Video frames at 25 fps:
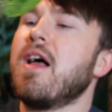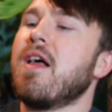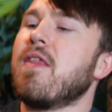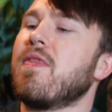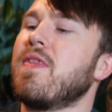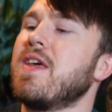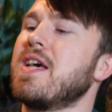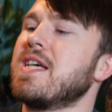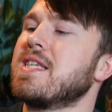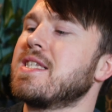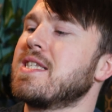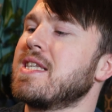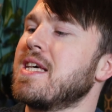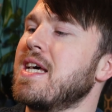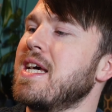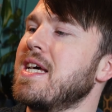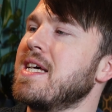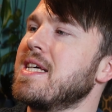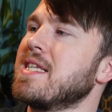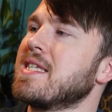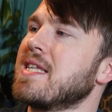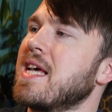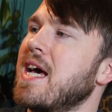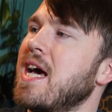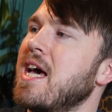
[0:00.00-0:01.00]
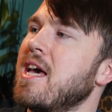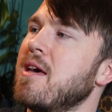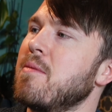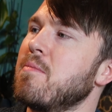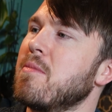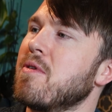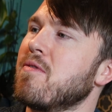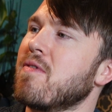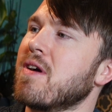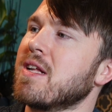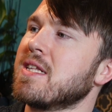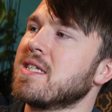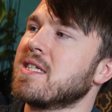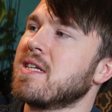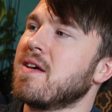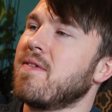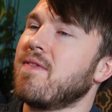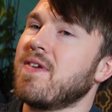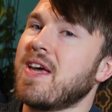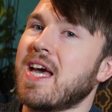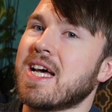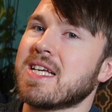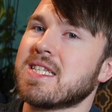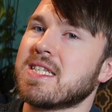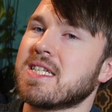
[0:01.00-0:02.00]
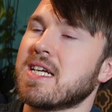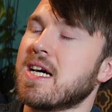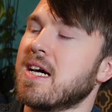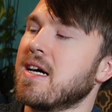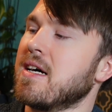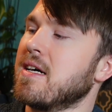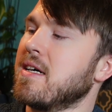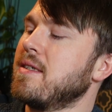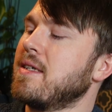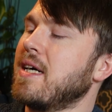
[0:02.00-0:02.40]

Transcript: This is a Miranda Fiesta,